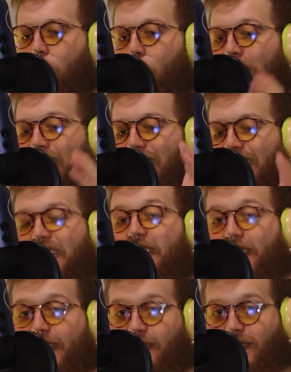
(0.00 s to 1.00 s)
we
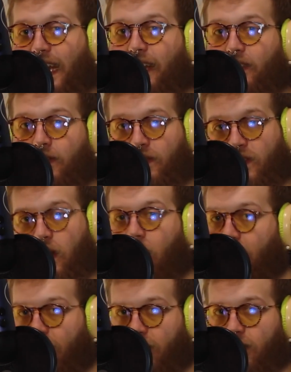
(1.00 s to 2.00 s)
need these states of
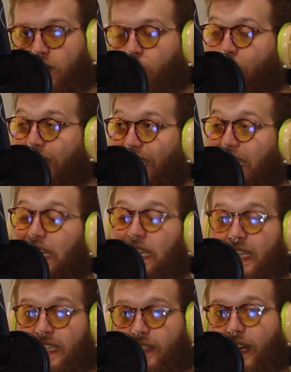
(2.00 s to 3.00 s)
stuckness. We need
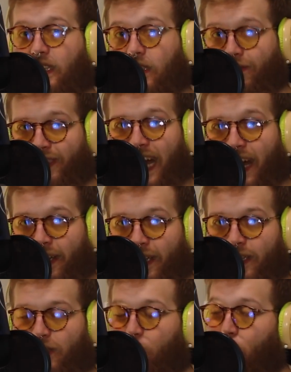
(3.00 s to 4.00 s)
these states of
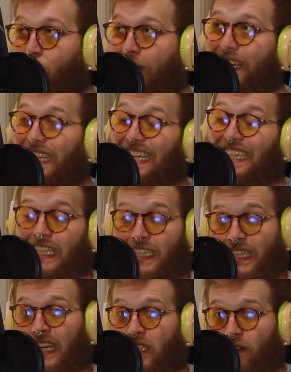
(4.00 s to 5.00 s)
sadness. We need these
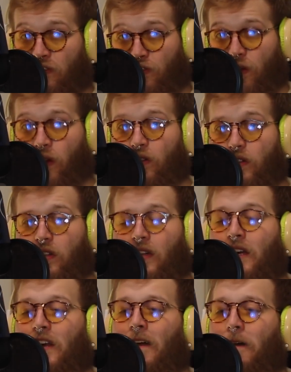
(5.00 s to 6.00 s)
states of struggle
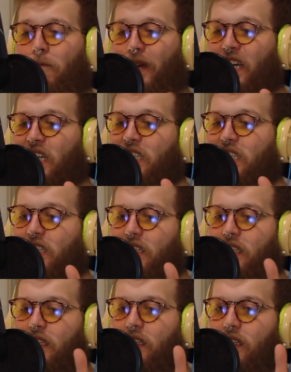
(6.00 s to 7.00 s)
because
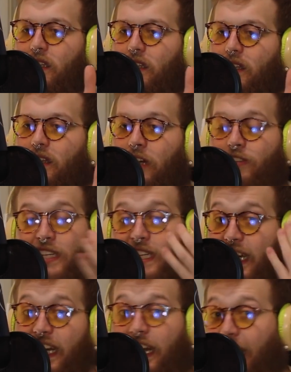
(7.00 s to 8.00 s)
there's a
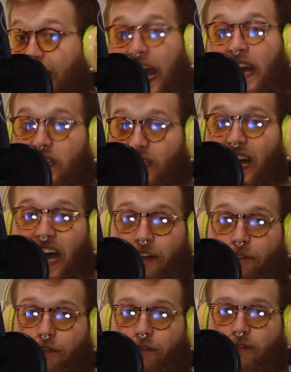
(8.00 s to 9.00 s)
yin and a yang to
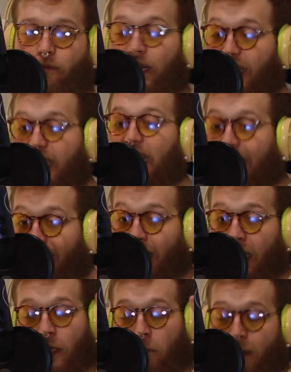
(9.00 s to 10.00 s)
life. We need
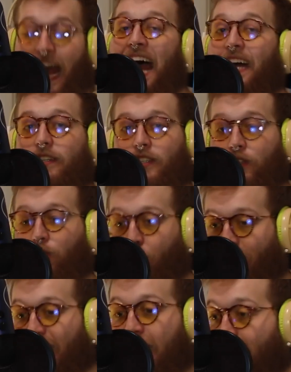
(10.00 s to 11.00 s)
the bad to
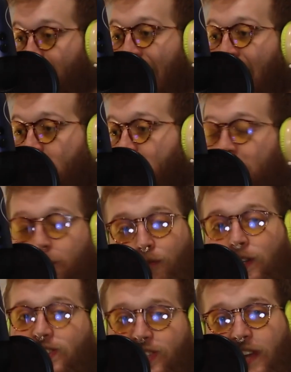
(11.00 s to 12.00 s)
really actually
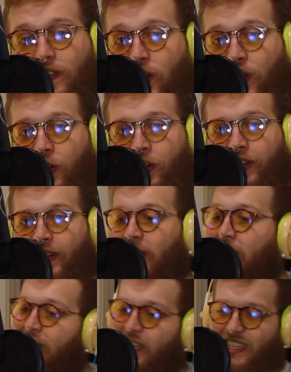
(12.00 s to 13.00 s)
appreciate the good,
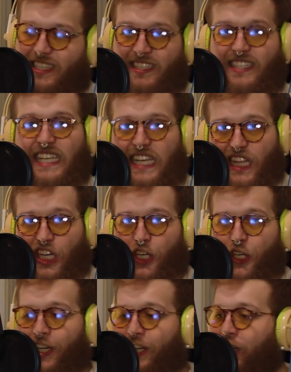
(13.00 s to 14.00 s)
to see the
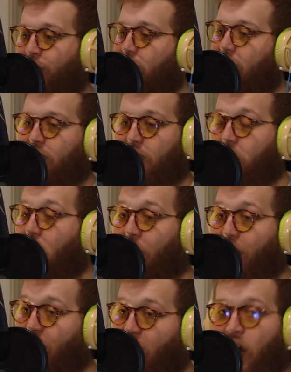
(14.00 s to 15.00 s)
good, to
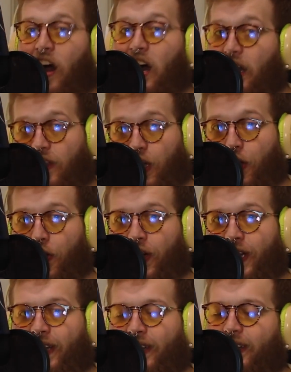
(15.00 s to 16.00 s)
not get caught in the
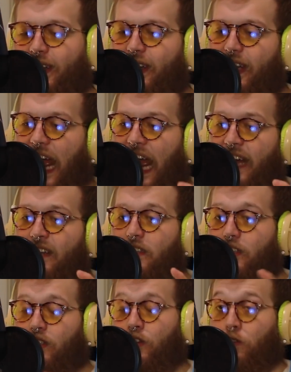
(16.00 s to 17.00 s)
good, and
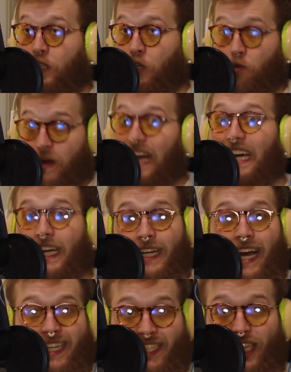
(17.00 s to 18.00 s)
to, to
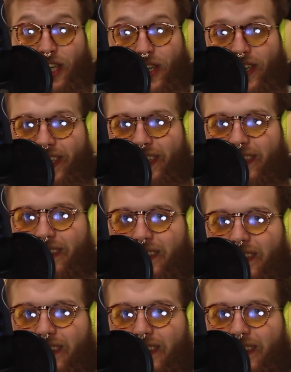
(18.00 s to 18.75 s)
recognize the good.